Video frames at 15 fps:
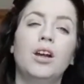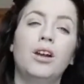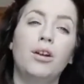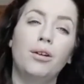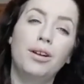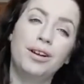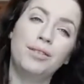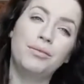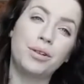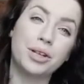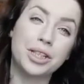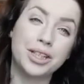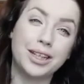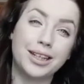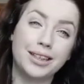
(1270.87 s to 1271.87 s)
Lola,
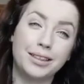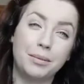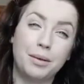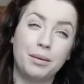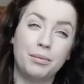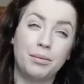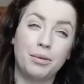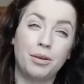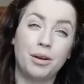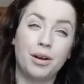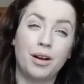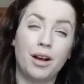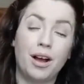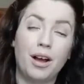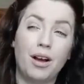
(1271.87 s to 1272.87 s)
unfortunately, is a bit
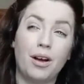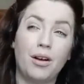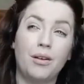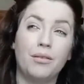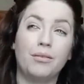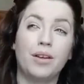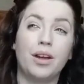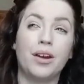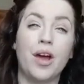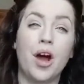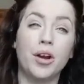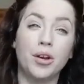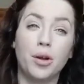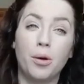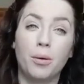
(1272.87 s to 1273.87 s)
more of an
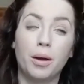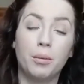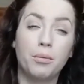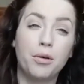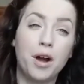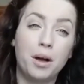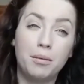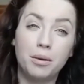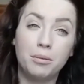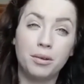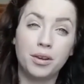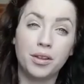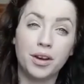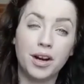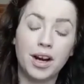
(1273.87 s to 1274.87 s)
ongoing problem
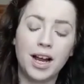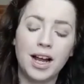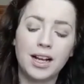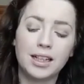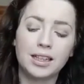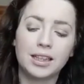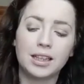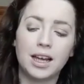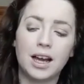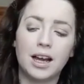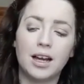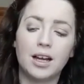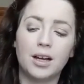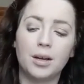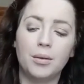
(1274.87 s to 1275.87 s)
with her health.
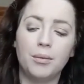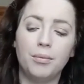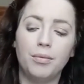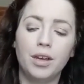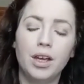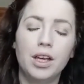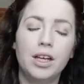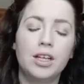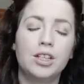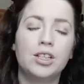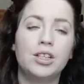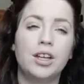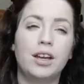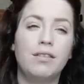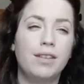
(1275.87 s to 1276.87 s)

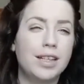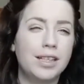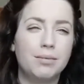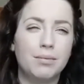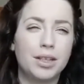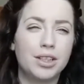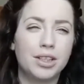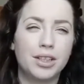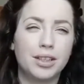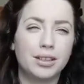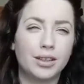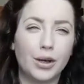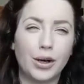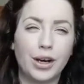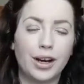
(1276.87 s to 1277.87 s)
If I didn't mention
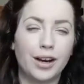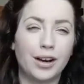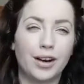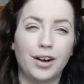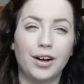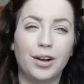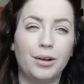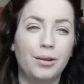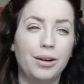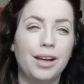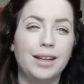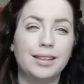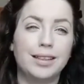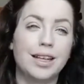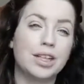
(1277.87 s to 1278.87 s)
this earlier, Lola
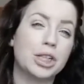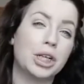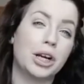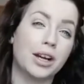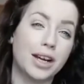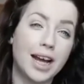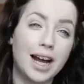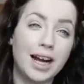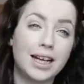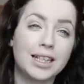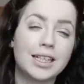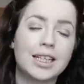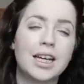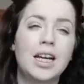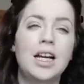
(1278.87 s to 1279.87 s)
is actually our
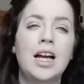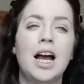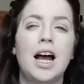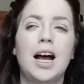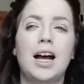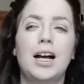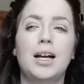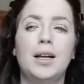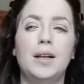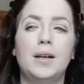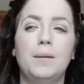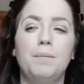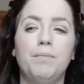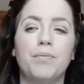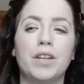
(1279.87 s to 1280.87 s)
cat.
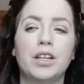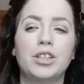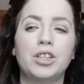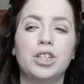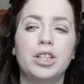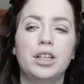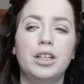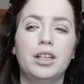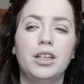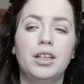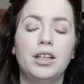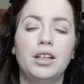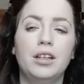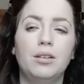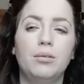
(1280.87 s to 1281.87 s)

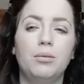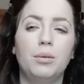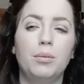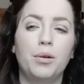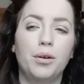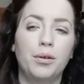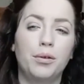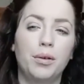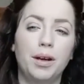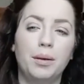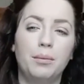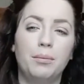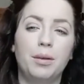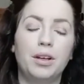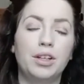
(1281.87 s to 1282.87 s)
We brought her
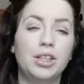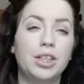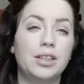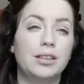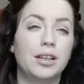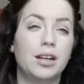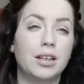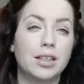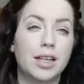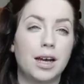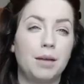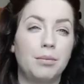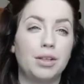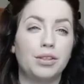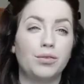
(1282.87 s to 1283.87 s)
in because she's still on
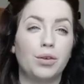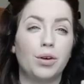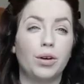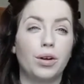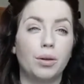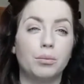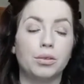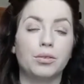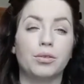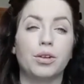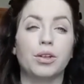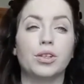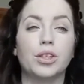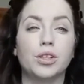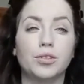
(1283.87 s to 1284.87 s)
tablets for her gums
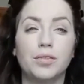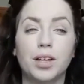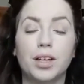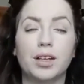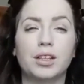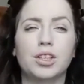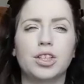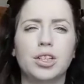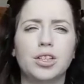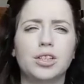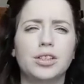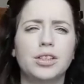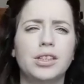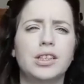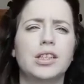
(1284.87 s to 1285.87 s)
for gingivitis. She
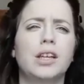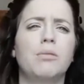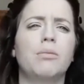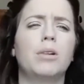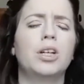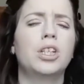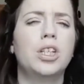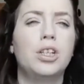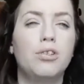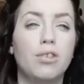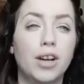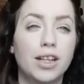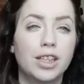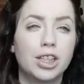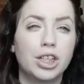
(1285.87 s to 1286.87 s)
does this thing where she
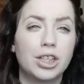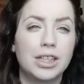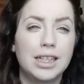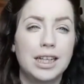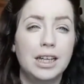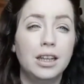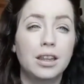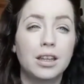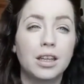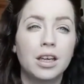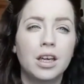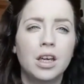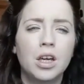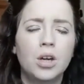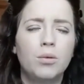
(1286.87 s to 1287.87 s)
grinds her teeth,
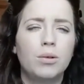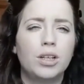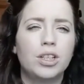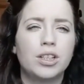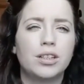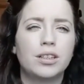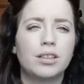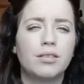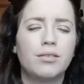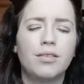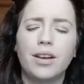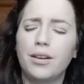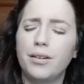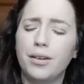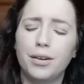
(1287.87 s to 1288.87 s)
which is a
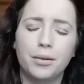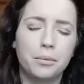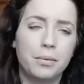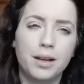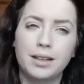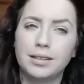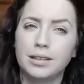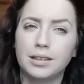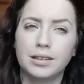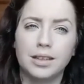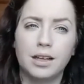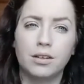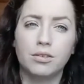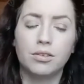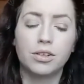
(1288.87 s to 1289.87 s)
very unpleasant
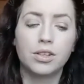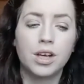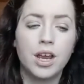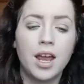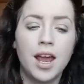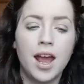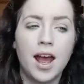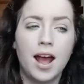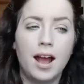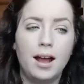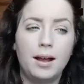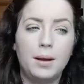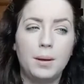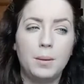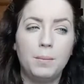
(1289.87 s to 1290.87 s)
sound.
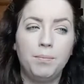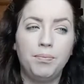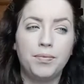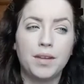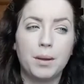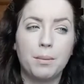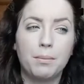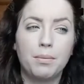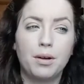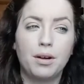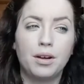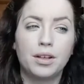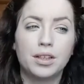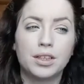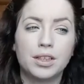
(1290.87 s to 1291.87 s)

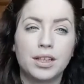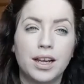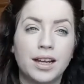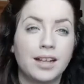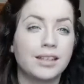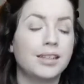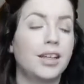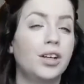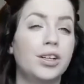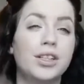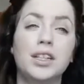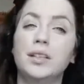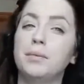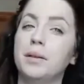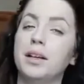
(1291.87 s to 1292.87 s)
But like I said, her
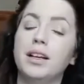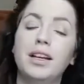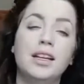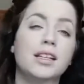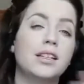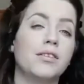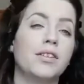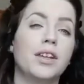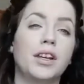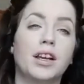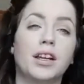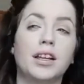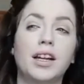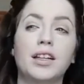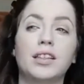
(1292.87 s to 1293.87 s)
teeth's been cleaned, everything
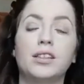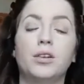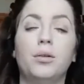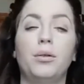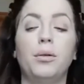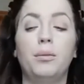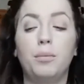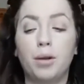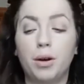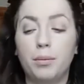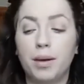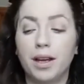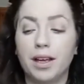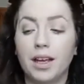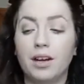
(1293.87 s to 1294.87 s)
like that, so we brought her
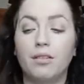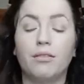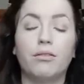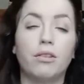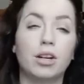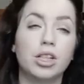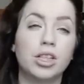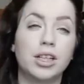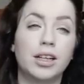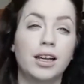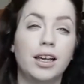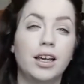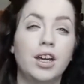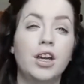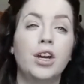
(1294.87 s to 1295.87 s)
back in.
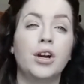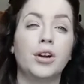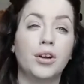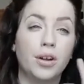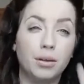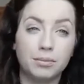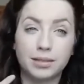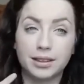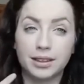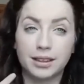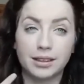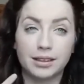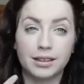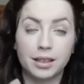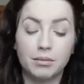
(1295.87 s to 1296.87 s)
Unfortunately, her gums
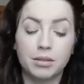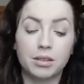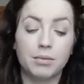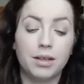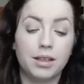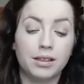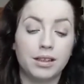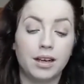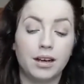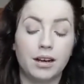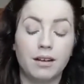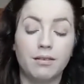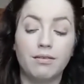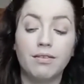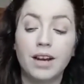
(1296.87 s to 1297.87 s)
still seem to be slightly
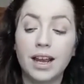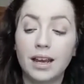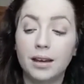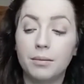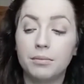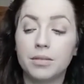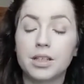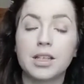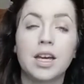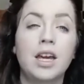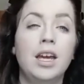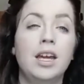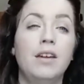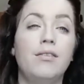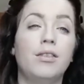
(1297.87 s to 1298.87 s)
inflamed,
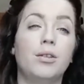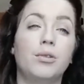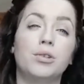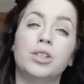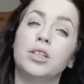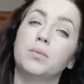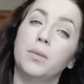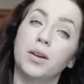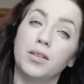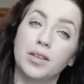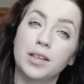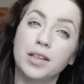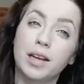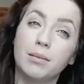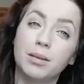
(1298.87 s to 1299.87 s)
even though she's been on
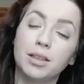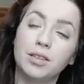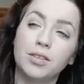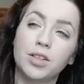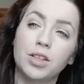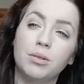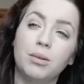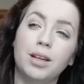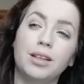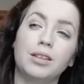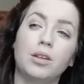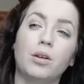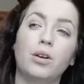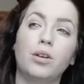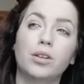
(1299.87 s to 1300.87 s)
the tablets for 2 weeks,
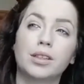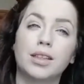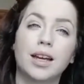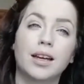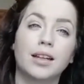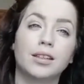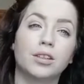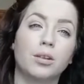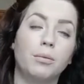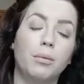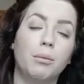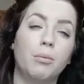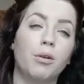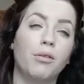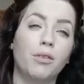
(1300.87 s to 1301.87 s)
so it looks like it's going to
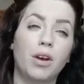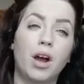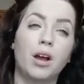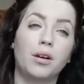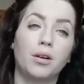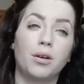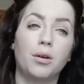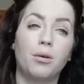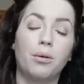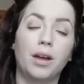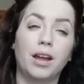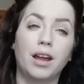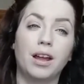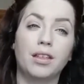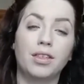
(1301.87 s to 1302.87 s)
be more of an
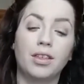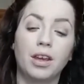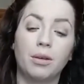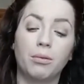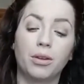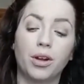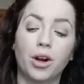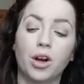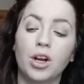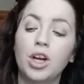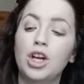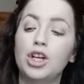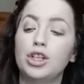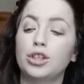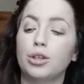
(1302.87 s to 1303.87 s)
ongoing thing with her.
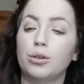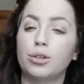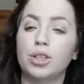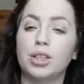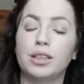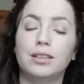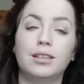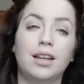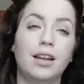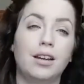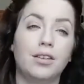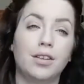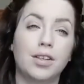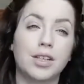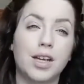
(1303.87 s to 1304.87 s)
So she's staying
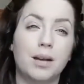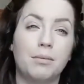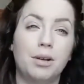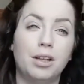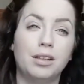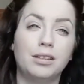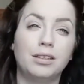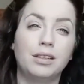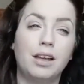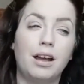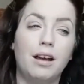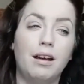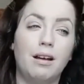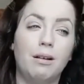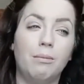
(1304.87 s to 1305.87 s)
on the tablets,
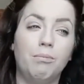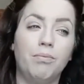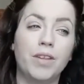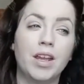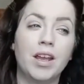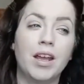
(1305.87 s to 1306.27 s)
and